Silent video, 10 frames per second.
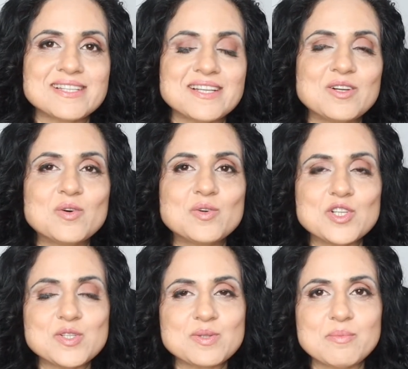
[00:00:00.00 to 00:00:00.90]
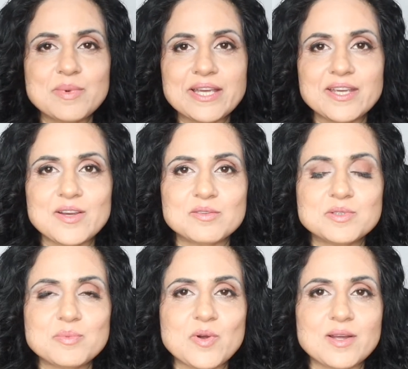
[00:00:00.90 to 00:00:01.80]
They go into the making of
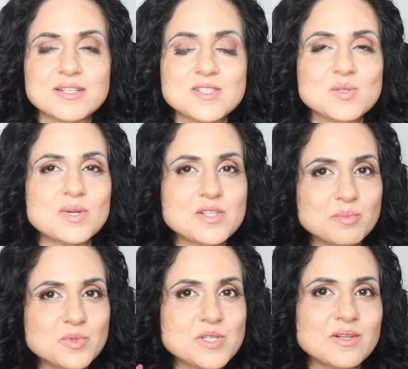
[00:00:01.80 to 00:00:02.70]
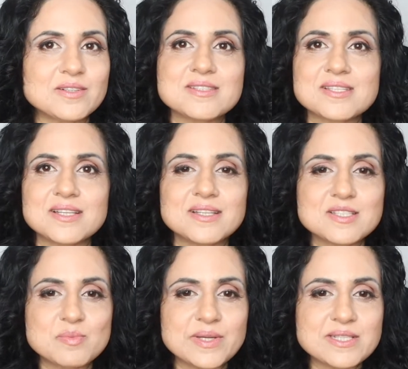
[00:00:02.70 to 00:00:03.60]
the product. So what you're putting on your skin
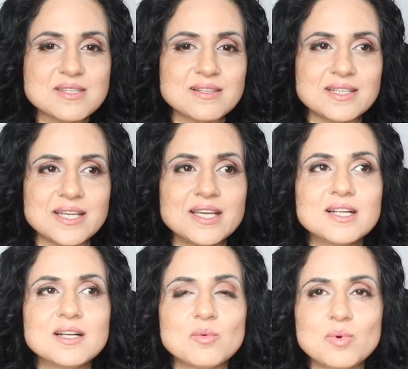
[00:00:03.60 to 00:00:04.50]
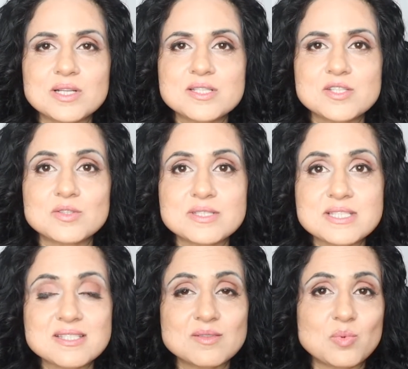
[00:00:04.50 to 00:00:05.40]
is basically what
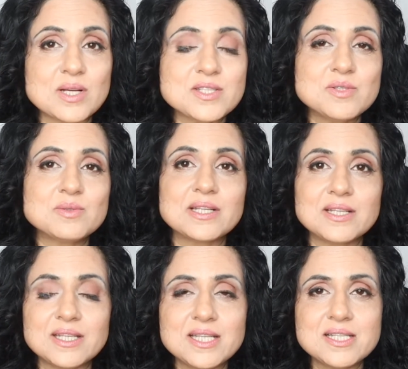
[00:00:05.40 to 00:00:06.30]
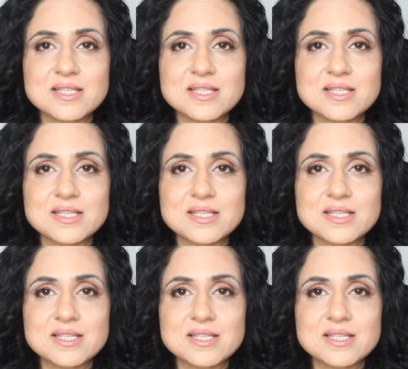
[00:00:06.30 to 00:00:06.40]
you can eat